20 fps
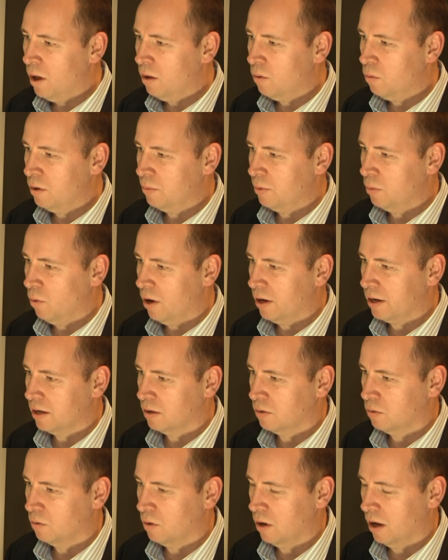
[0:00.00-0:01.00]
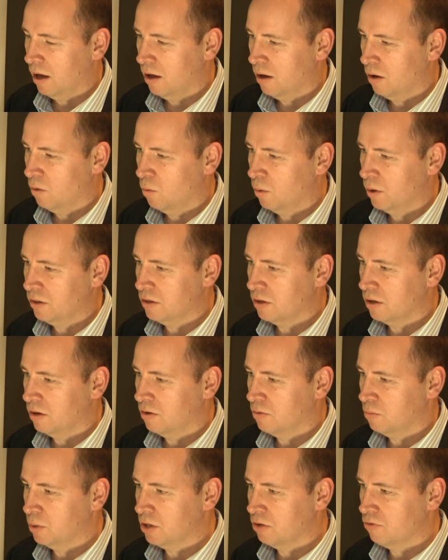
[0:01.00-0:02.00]
we've been working with
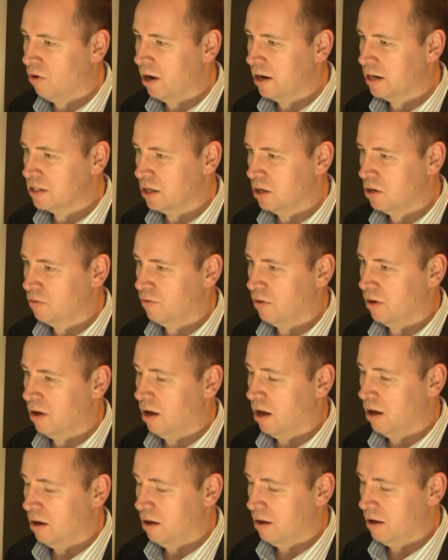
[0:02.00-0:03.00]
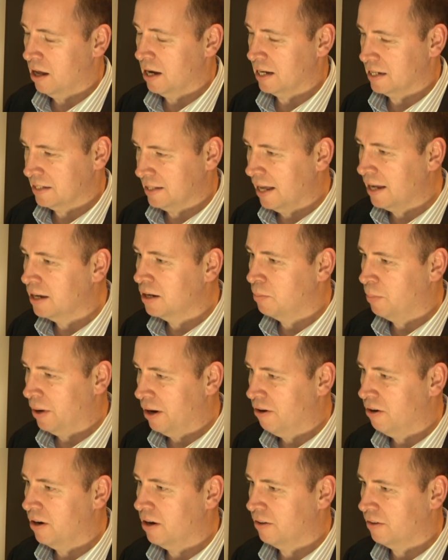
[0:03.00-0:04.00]
the riders over an extended
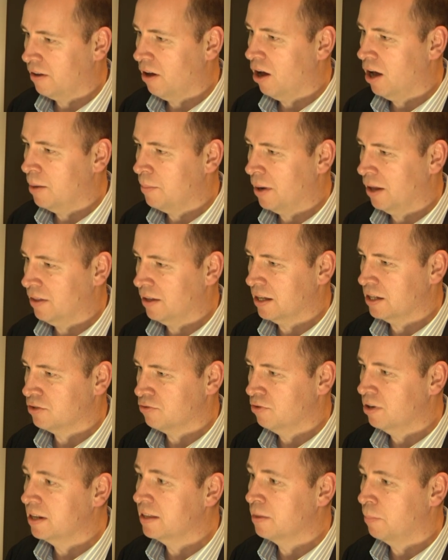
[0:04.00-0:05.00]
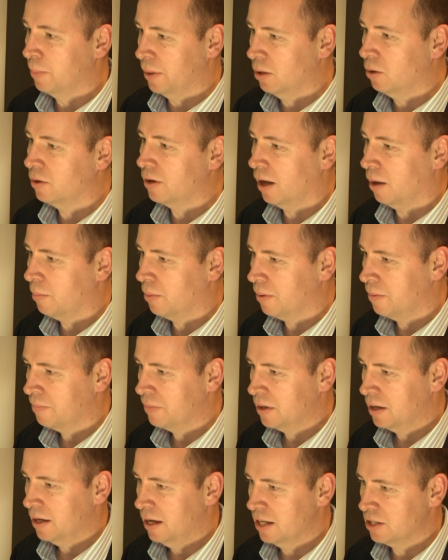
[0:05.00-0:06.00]
period of time, and I think it's really the build-up.
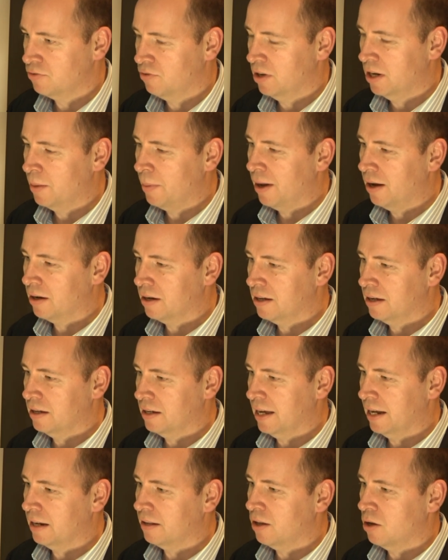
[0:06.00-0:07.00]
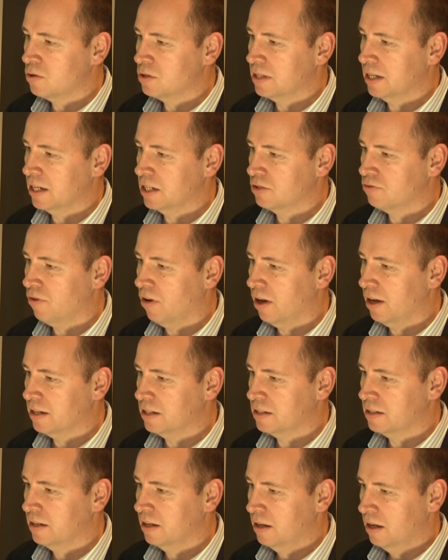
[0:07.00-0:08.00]
It's really about getting those things
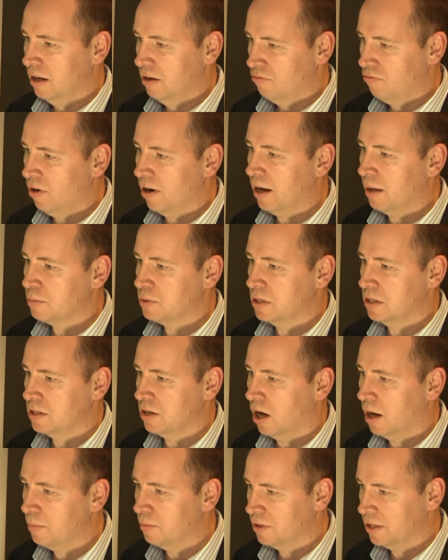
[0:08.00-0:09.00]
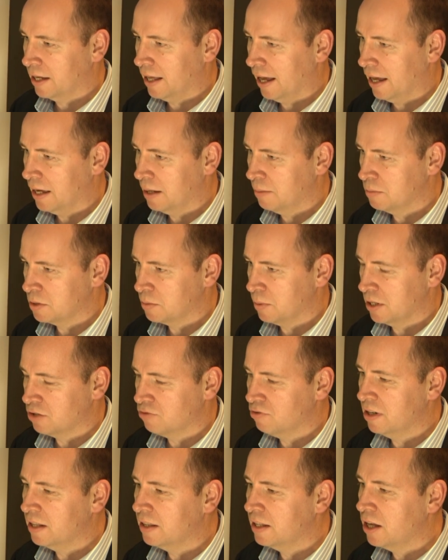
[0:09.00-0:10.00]
right up to the time of the games, but it's
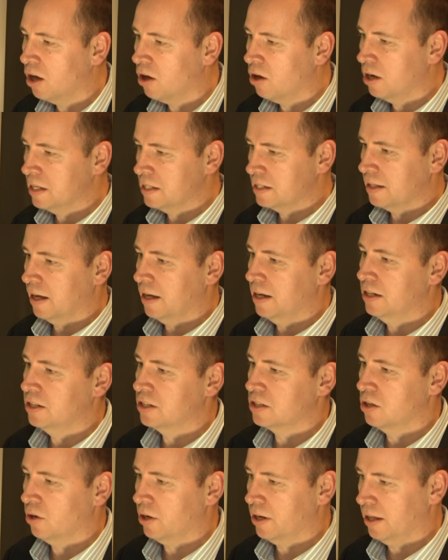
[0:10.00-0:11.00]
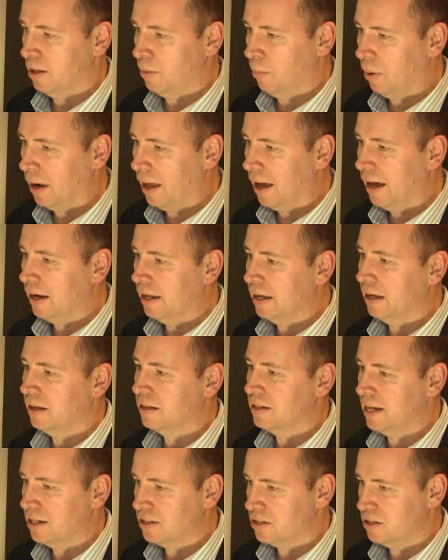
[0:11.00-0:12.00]
really in the early stages, looking at the planning,
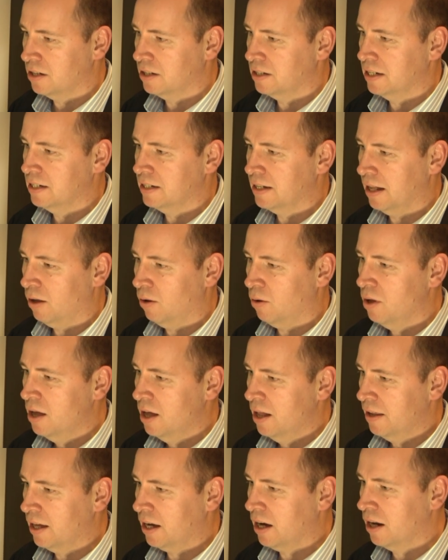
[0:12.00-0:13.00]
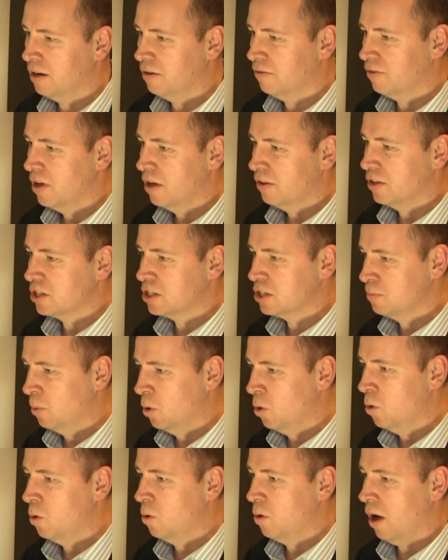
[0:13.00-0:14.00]
attention to detail, the
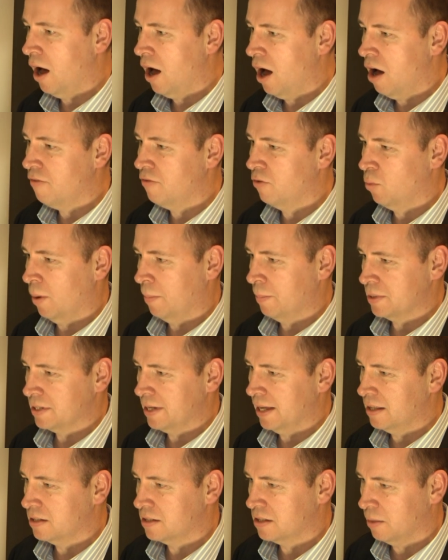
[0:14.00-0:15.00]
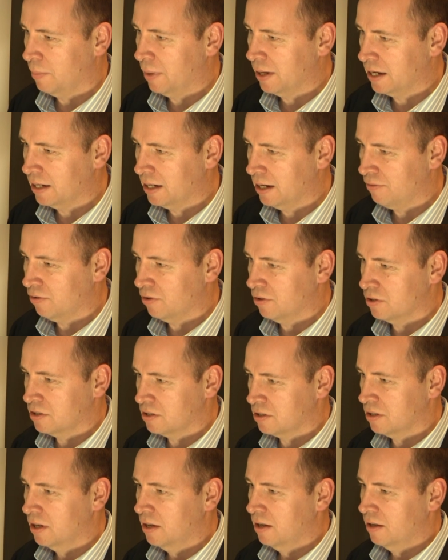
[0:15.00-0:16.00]
small 0.5% that make a
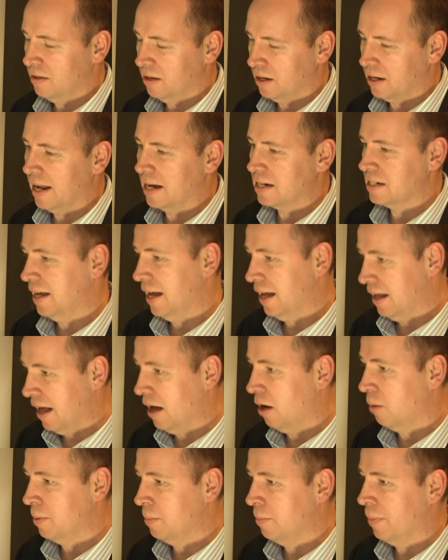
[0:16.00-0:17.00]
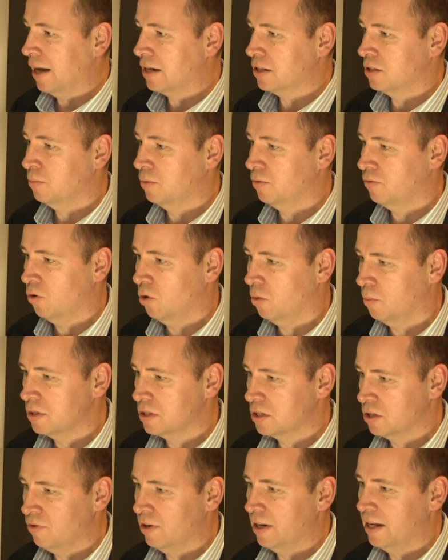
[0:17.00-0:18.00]
difference, that can actually help impact on
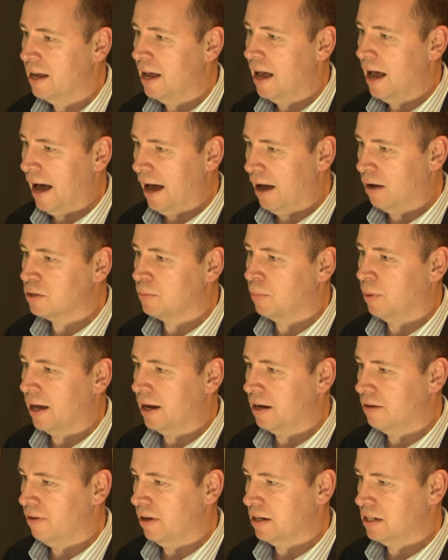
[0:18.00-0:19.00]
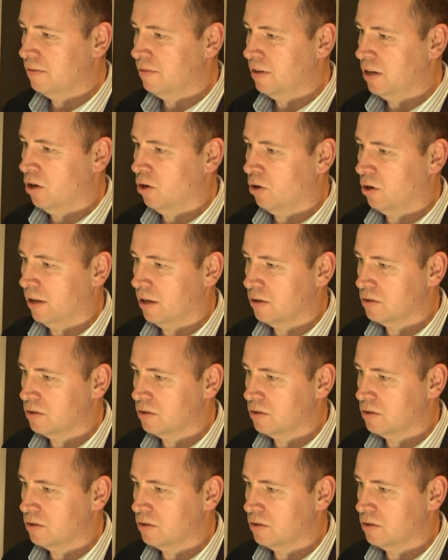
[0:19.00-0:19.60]
performance. So really how to plan effectively and look at those